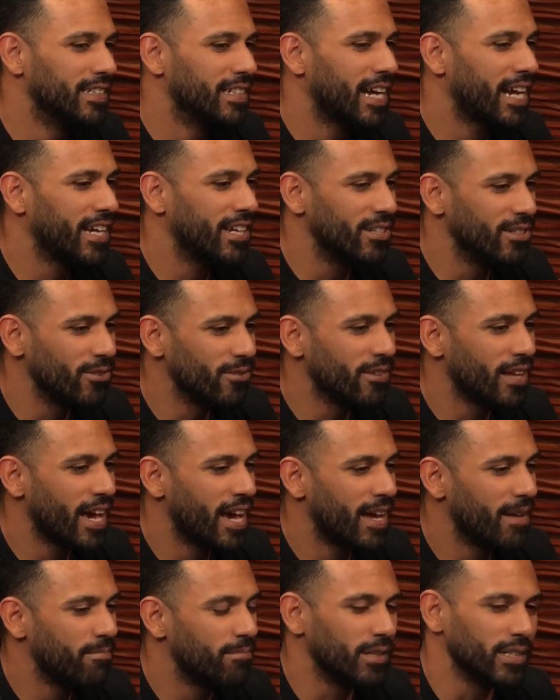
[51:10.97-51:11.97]
I could do
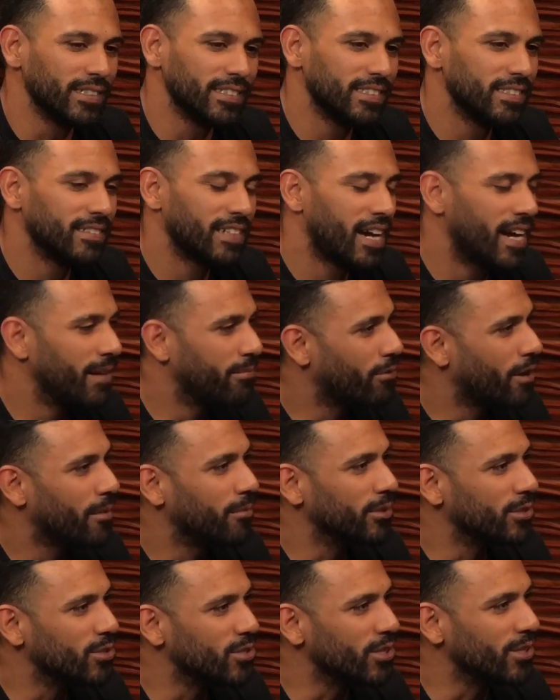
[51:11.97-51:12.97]
that, but I
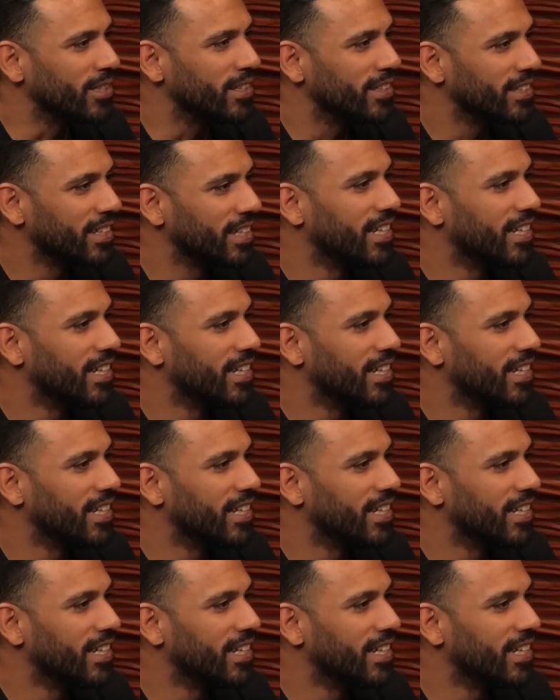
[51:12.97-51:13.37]
probably shouldn't.